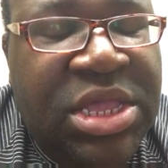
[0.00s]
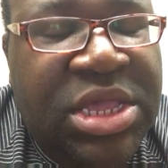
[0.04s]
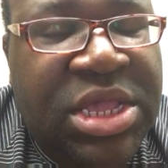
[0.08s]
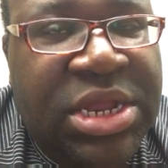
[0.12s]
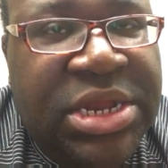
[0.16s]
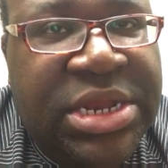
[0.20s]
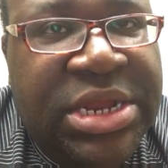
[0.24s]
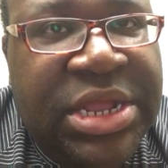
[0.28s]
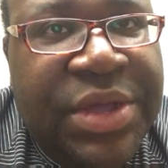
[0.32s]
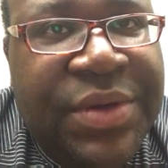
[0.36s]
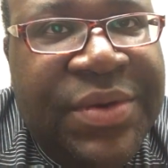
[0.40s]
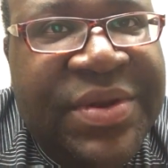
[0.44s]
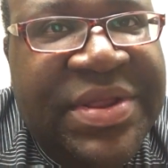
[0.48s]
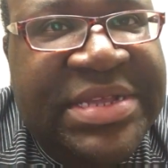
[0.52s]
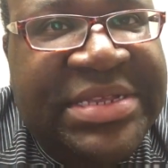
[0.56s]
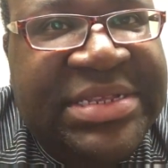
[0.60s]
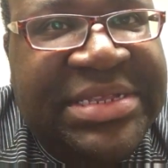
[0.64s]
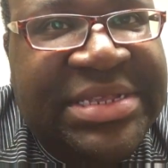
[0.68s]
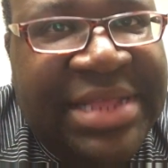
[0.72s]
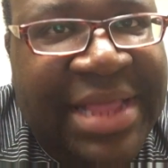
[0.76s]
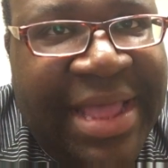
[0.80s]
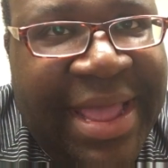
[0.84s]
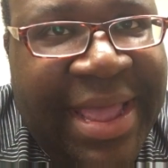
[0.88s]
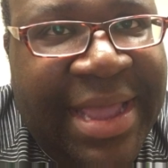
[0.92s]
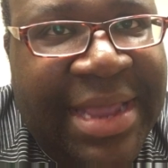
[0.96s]
You
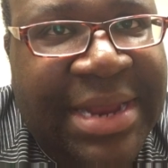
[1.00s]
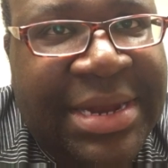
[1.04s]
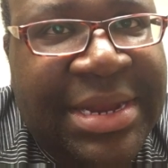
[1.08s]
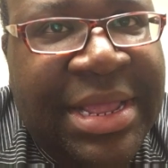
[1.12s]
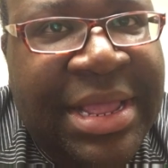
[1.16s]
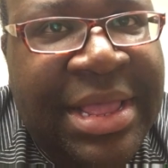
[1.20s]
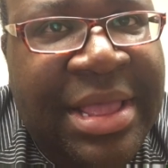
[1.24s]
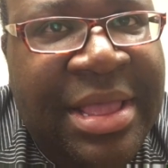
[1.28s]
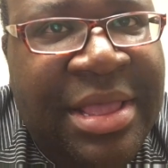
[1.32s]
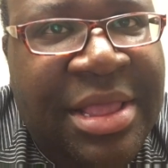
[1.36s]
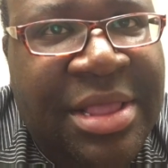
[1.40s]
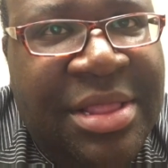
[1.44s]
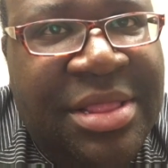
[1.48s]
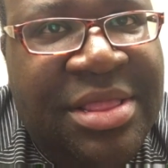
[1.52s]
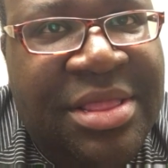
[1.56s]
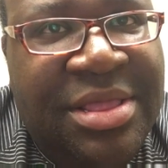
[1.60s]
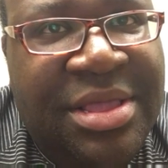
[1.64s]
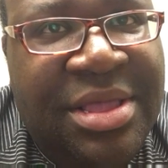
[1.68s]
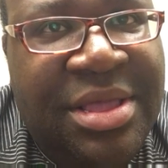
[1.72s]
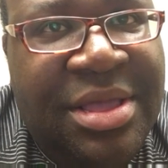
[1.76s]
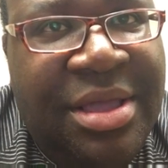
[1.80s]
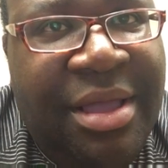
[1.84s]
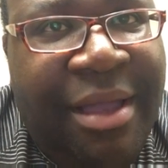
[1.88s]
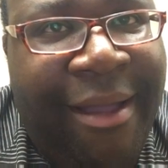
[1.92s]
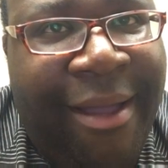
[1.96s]
notice that
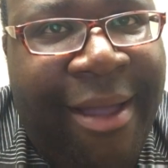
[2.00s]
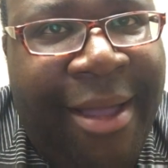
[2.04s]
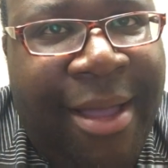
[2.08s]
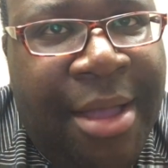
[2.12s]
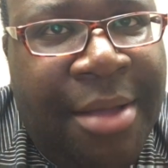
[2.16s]
the